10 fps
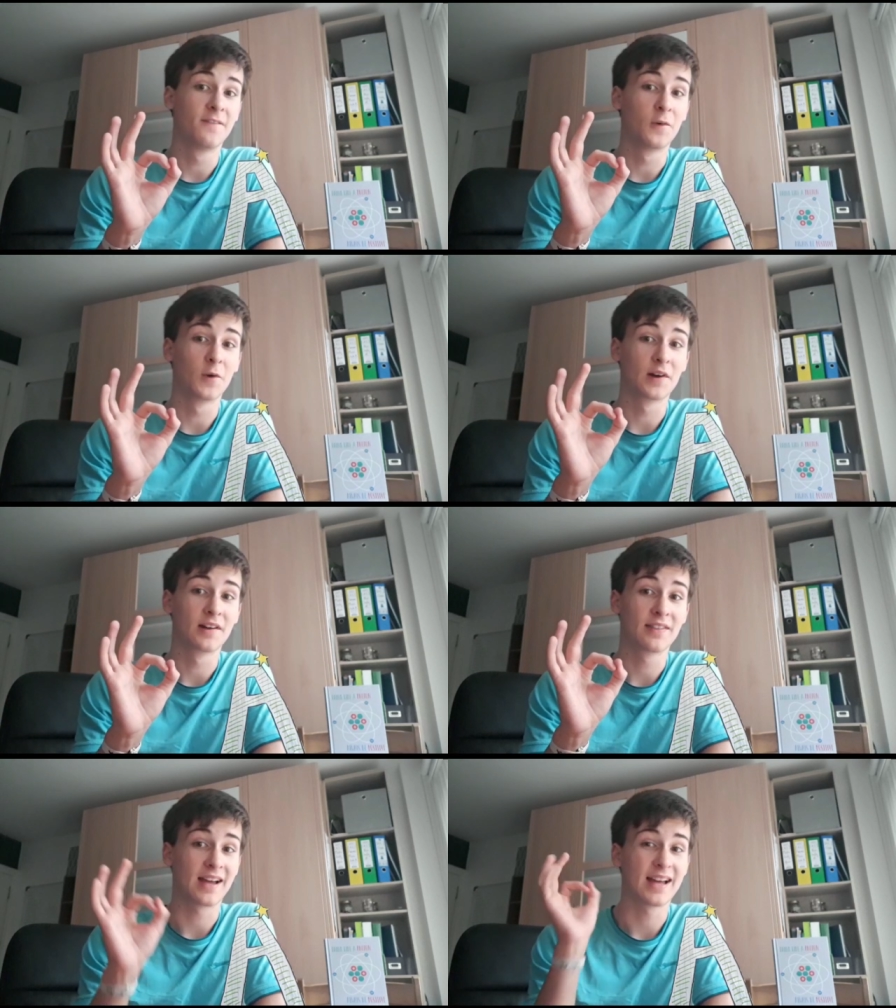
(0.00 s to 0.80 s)

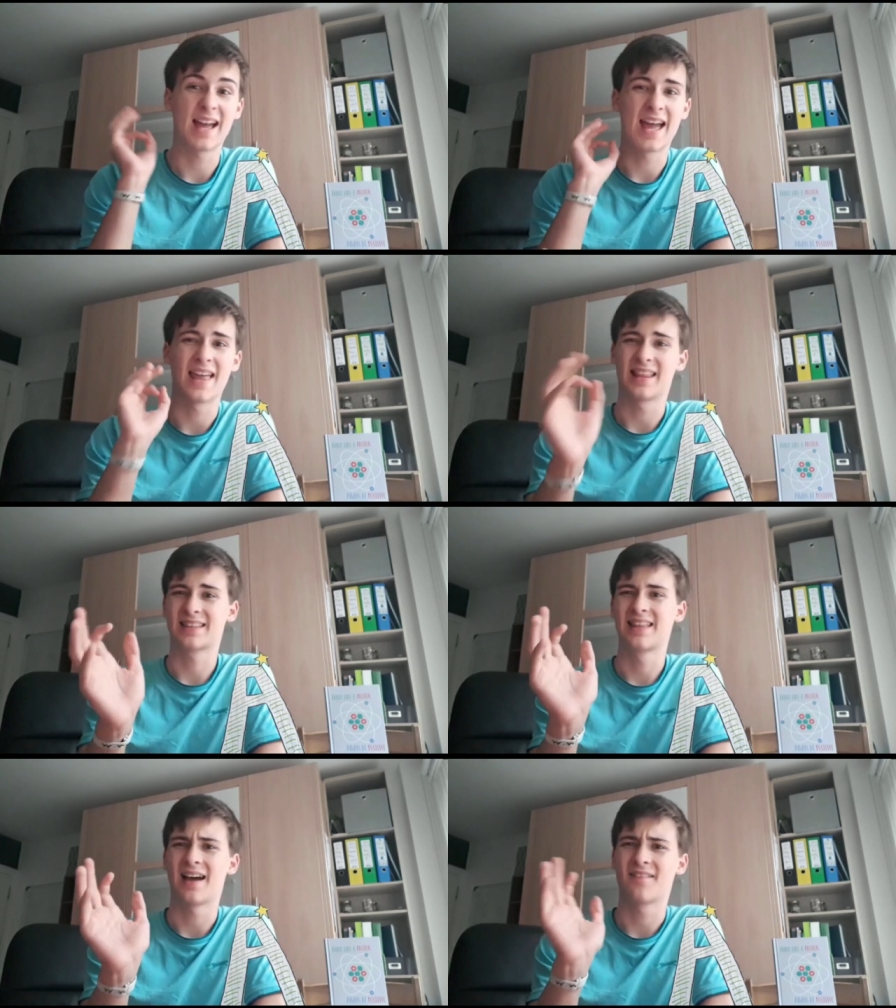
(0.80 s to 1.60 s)
for that
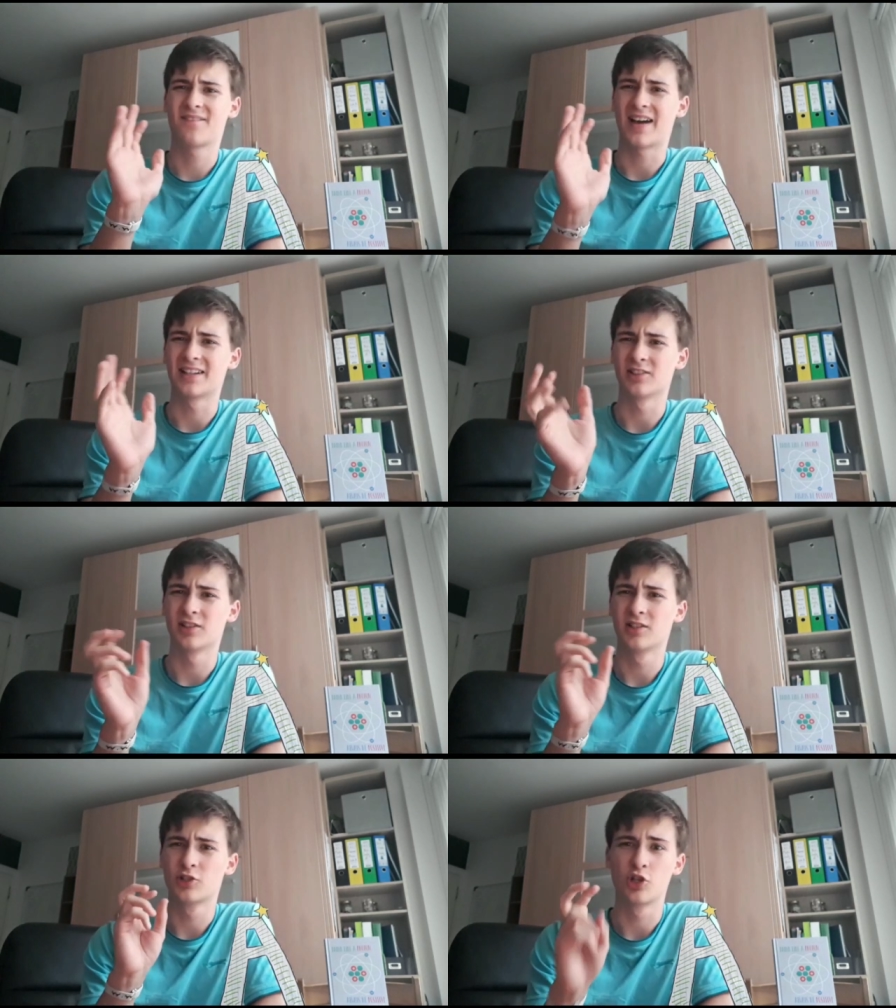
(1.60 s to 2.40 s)
that
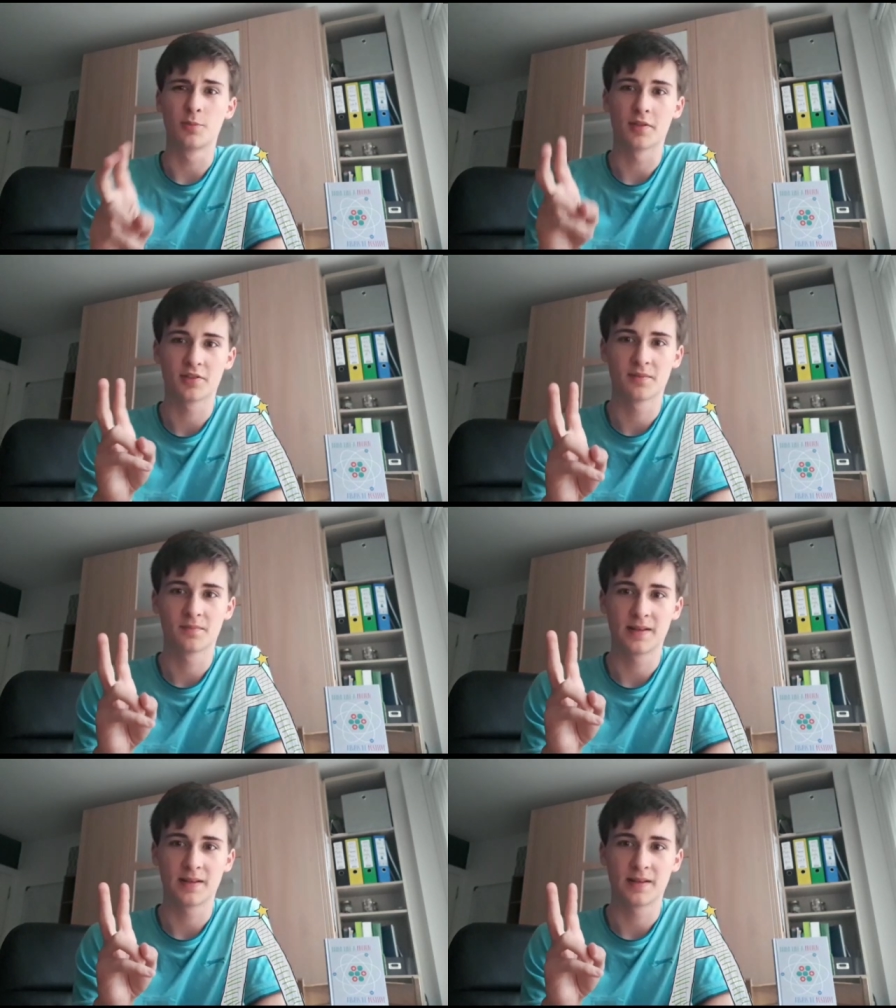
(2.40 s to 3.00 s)
final 2-month